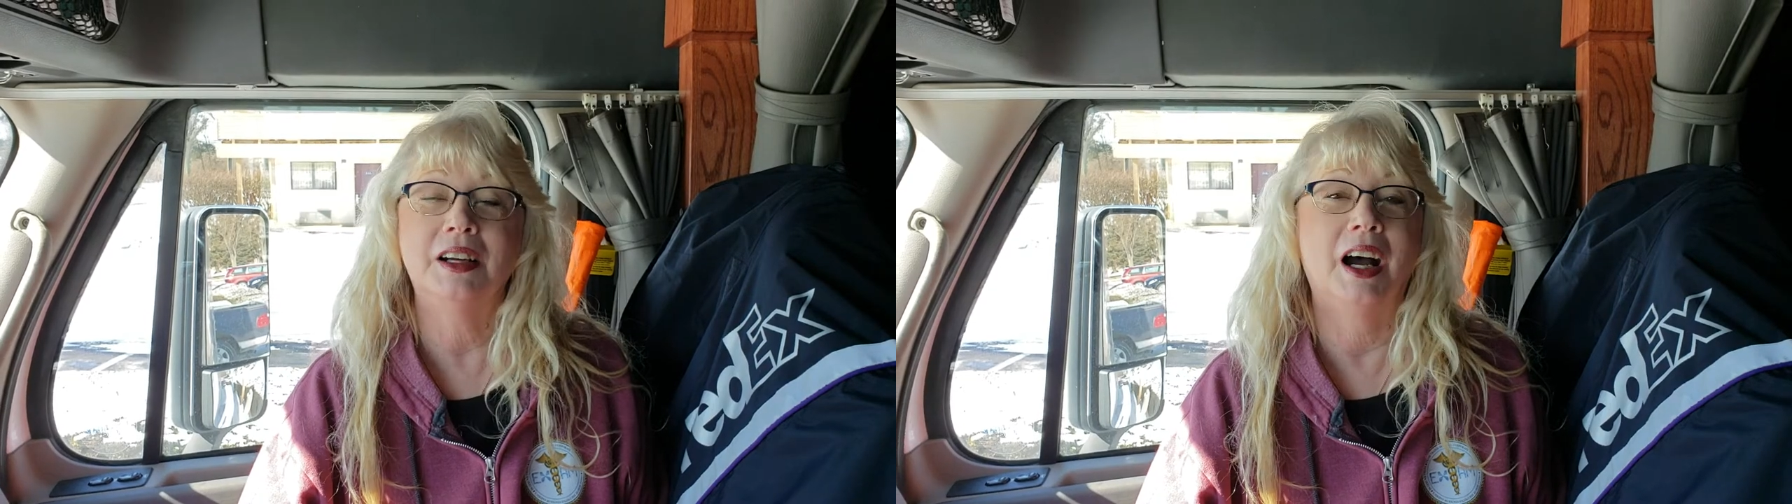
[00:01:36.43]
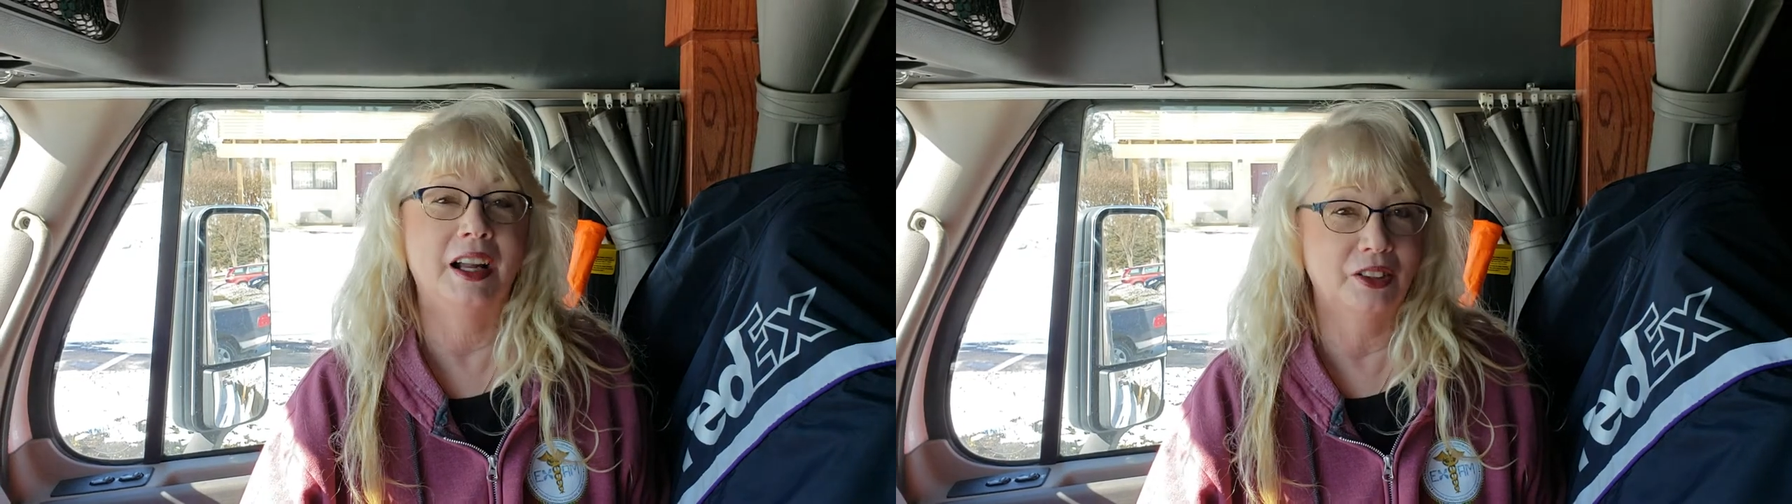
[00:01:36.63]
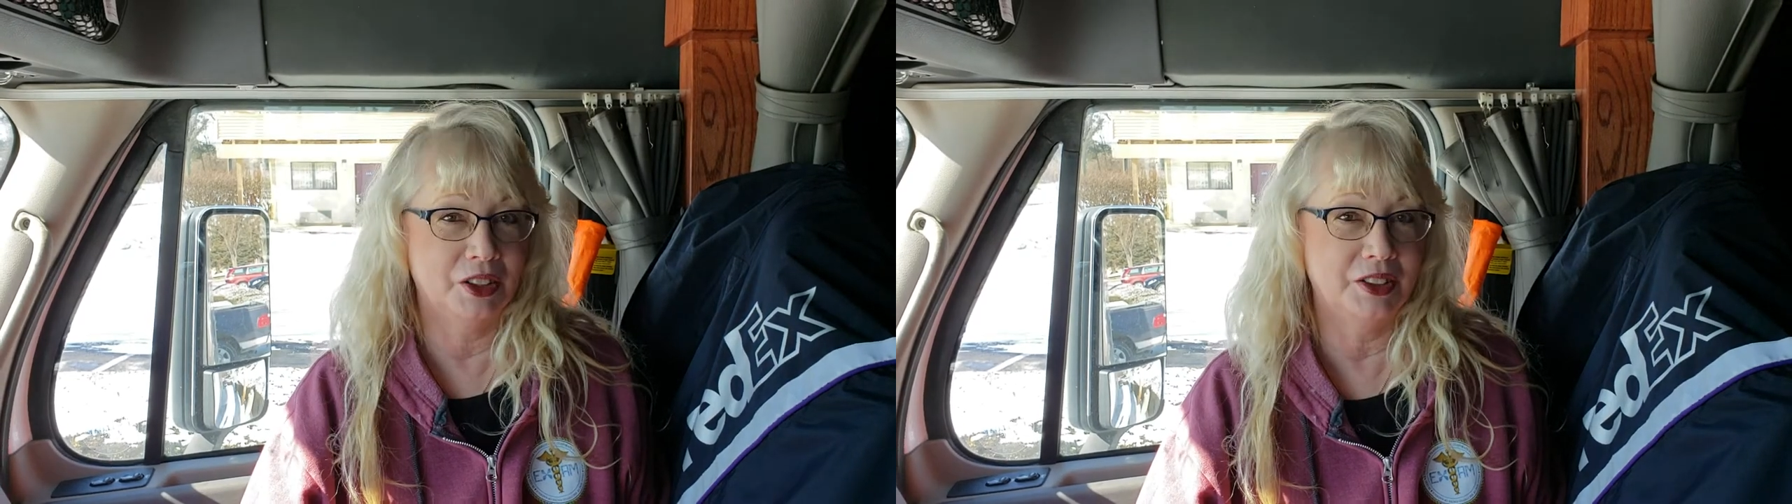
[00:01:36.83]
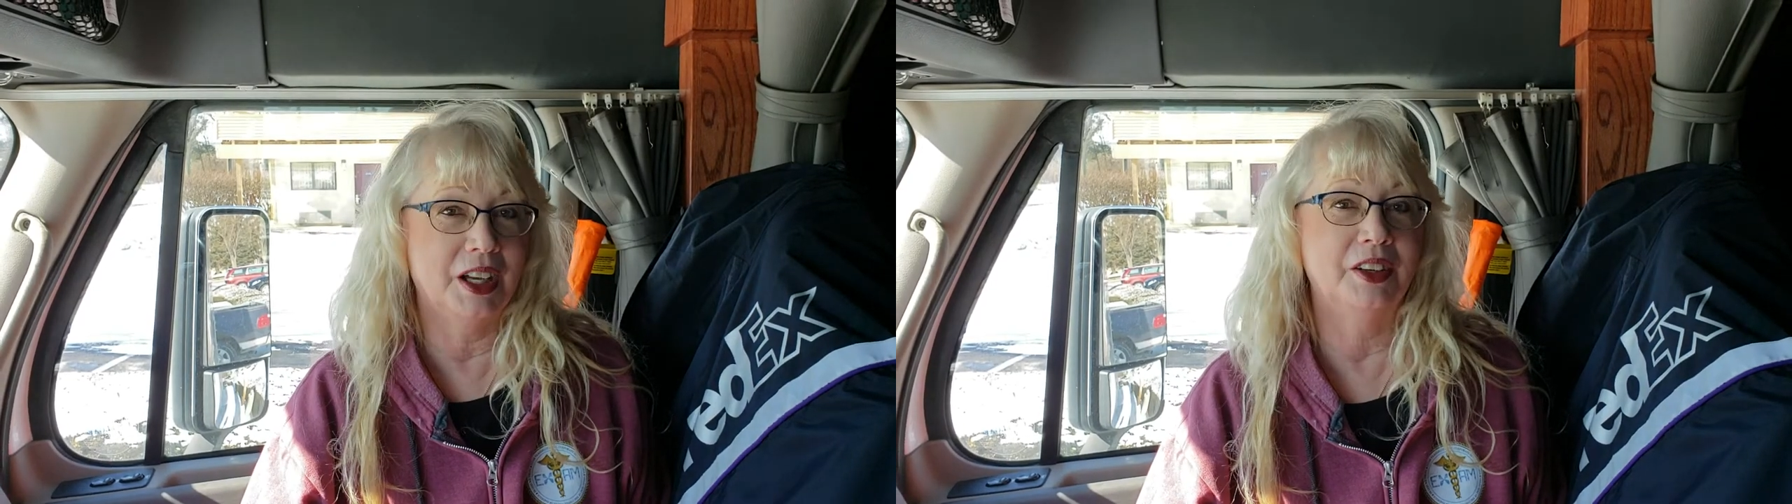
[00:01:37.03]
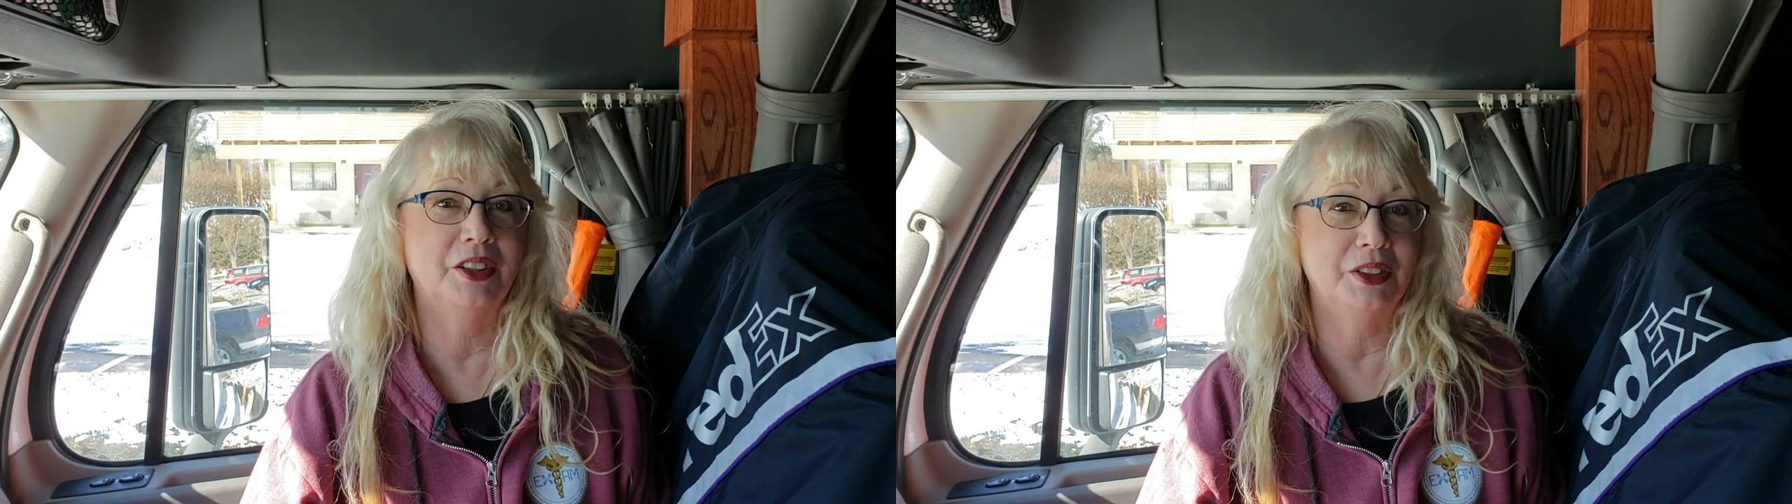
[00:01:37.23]
I learned
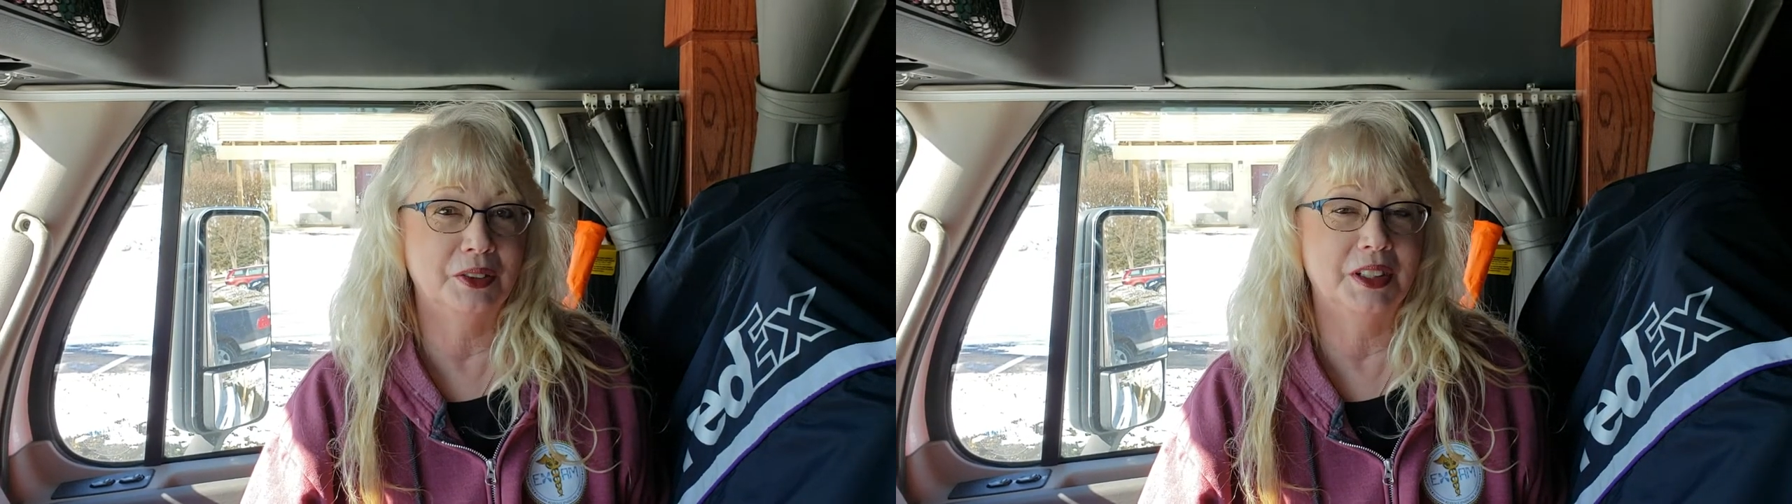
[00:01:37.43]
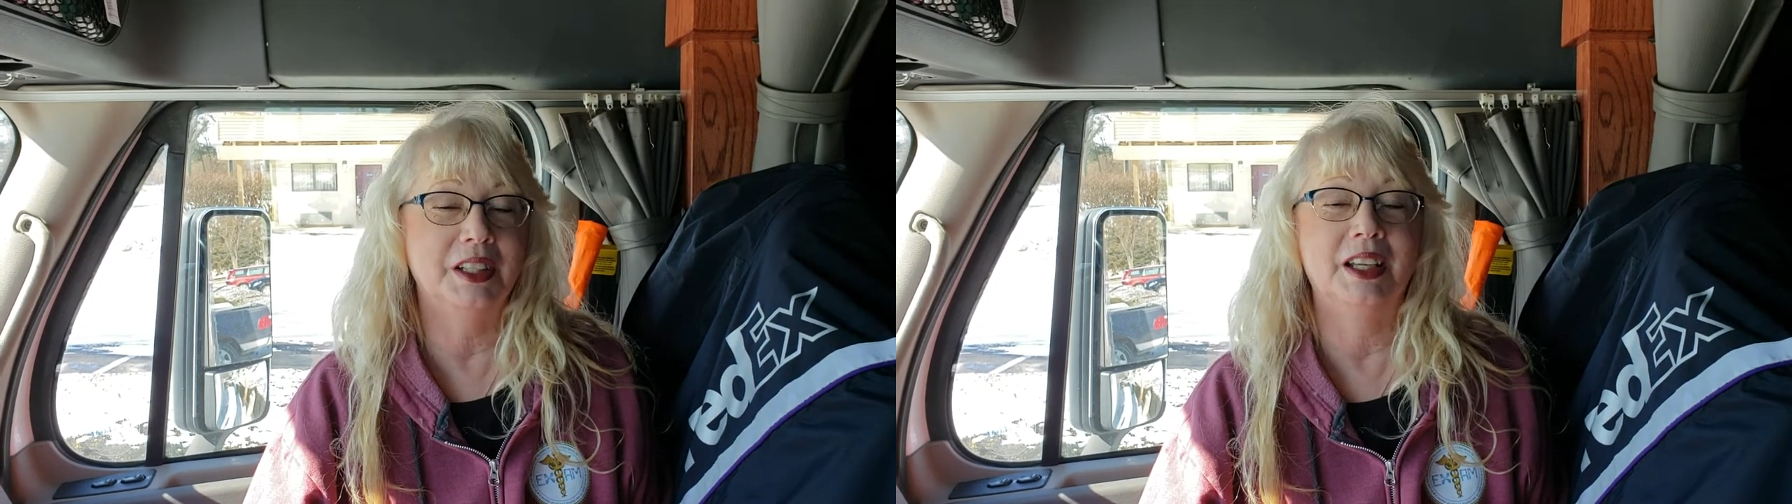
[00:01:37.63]
how to do it,